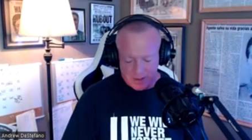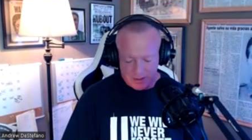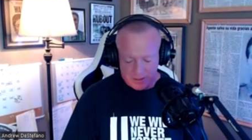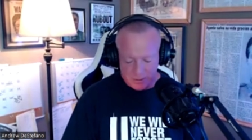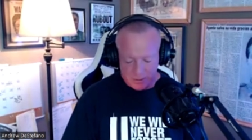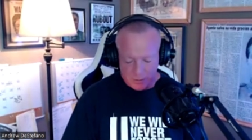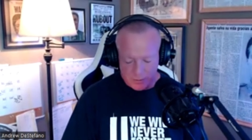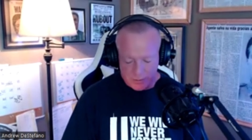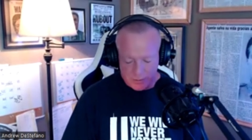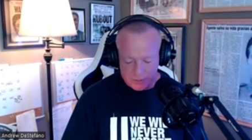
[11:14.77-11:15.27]

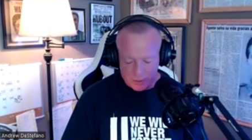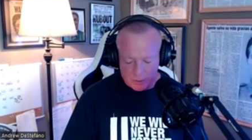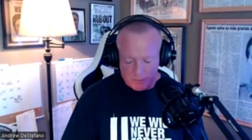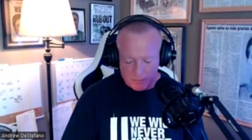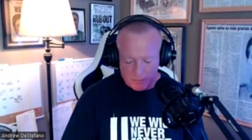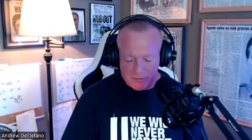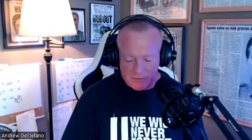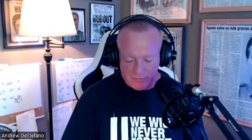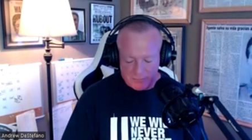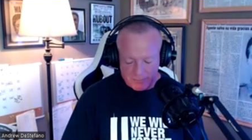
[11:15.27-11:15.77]
No, you don't.
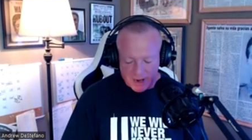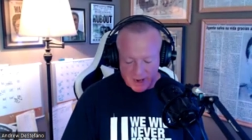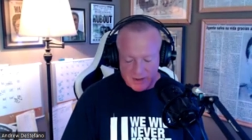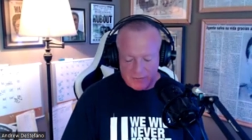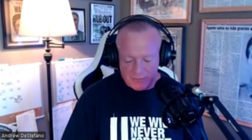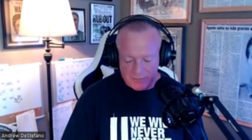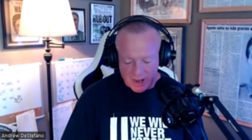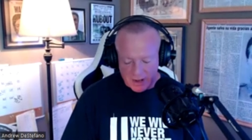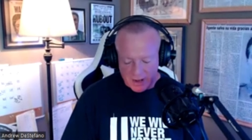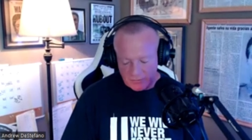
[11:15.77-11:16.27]
My my
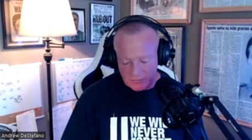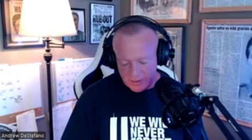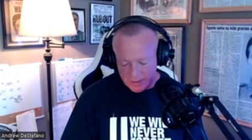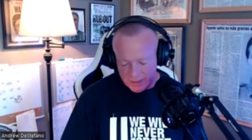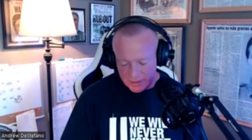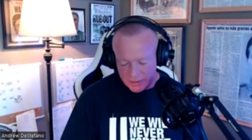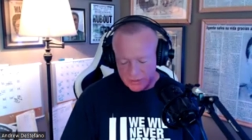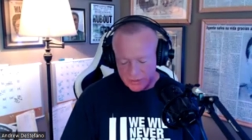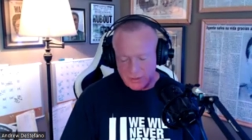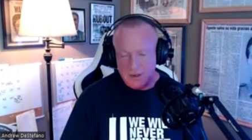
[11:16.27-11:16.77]
favorite
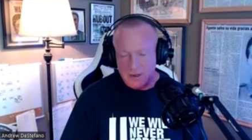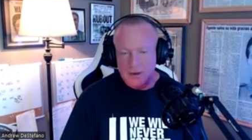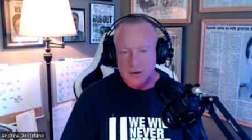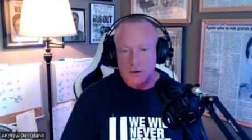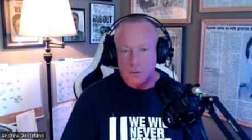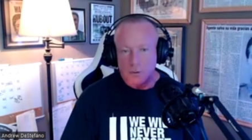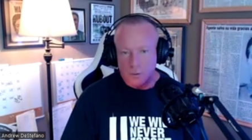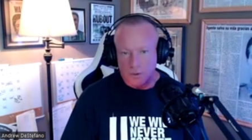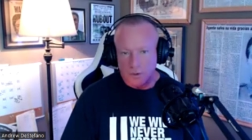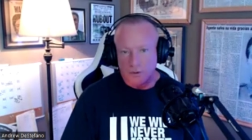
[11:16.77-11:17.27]
is
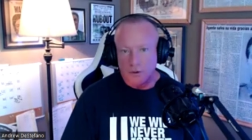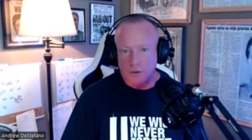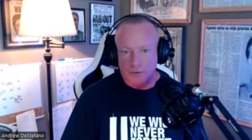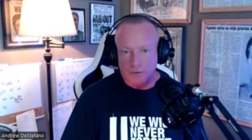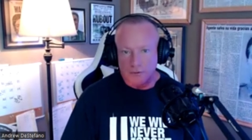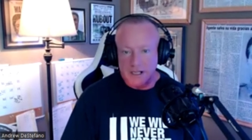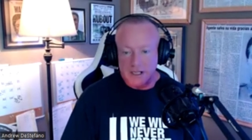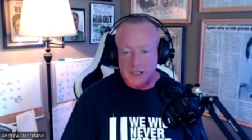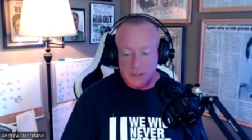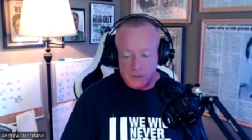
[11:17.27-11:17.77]
we're
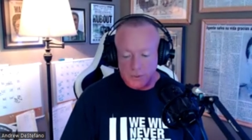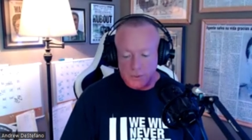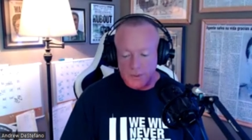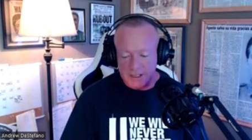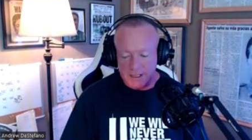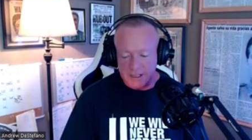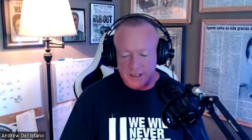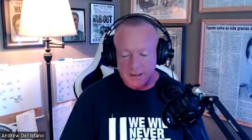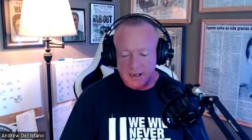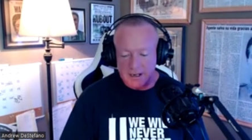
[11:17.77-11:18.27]
already
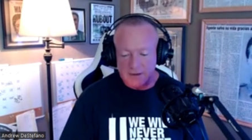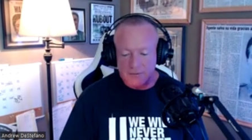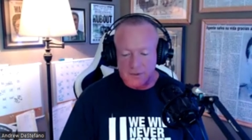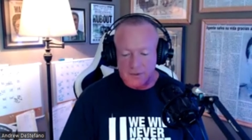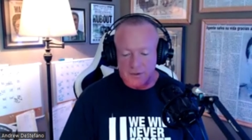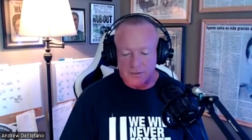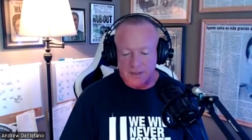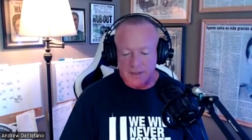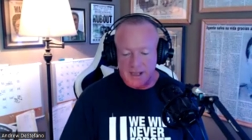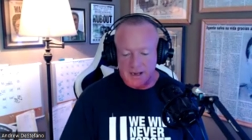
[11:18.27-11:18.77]
doing it. I've
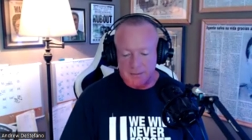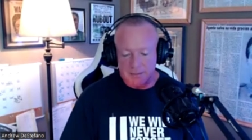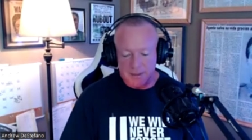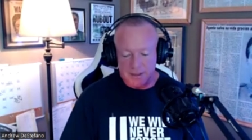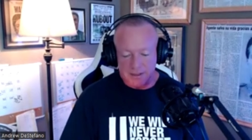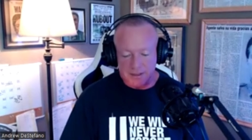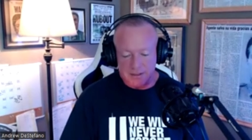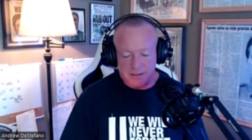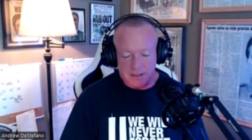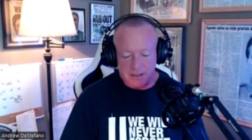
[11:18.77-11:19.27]
heard that a
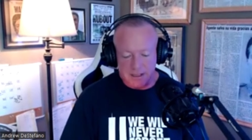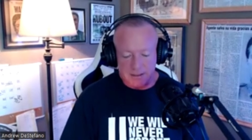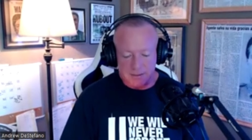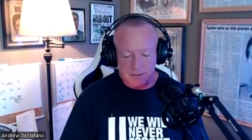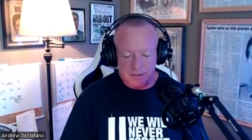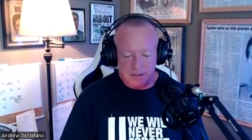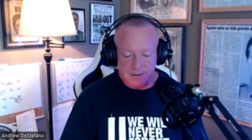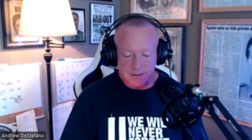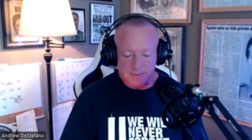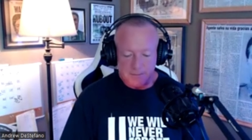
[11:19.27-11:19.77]
million
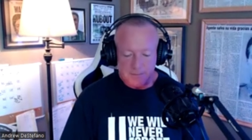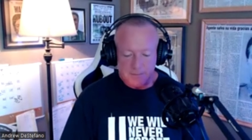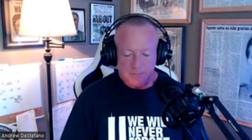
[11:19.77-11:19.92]
times.